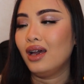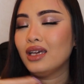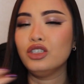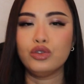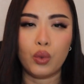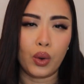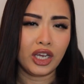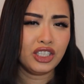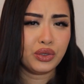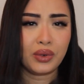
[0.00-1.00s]

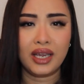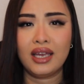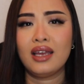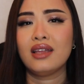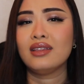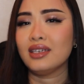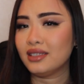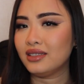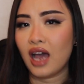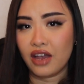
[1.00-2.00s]
enjoy during
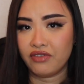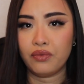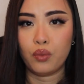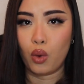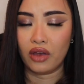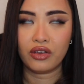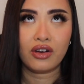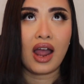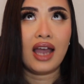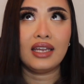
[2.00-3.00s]
this type of
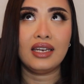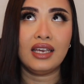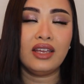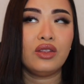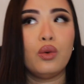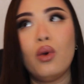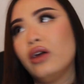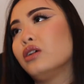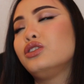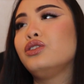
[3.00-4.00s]
weather. I need the
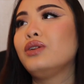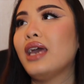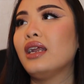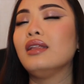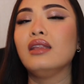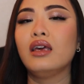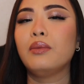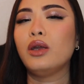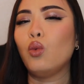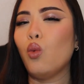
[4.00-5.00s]
weather to get a
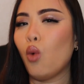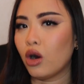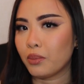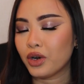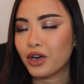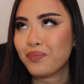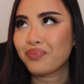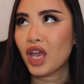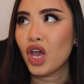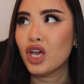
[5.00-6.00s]
little bit warmer.
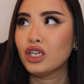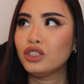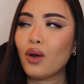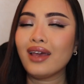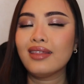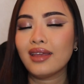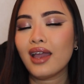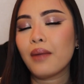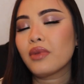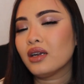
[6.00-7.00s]
So I
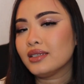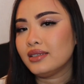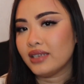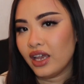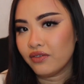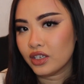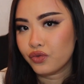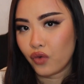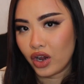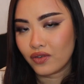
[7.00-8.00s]
think I'm gonna save
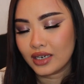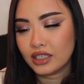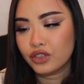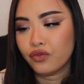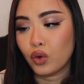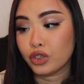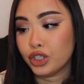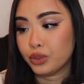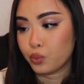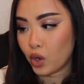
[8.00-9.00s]
this fragrance for
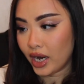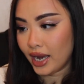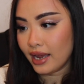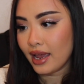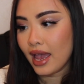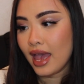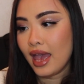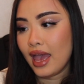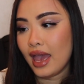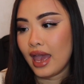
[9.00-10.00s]
spring
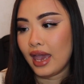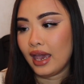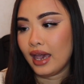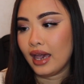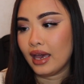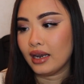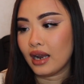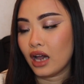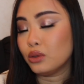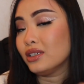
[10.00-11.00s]

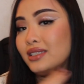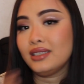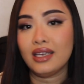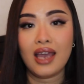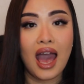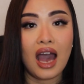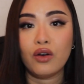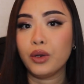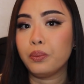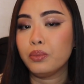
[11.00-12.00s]
and I will see
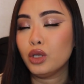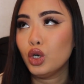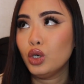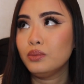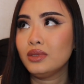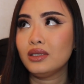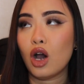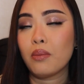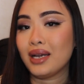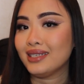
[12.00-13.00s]
how it blooms
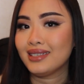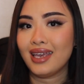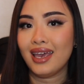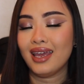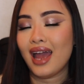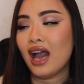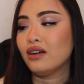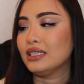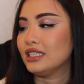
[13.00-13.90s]
on my skin, how it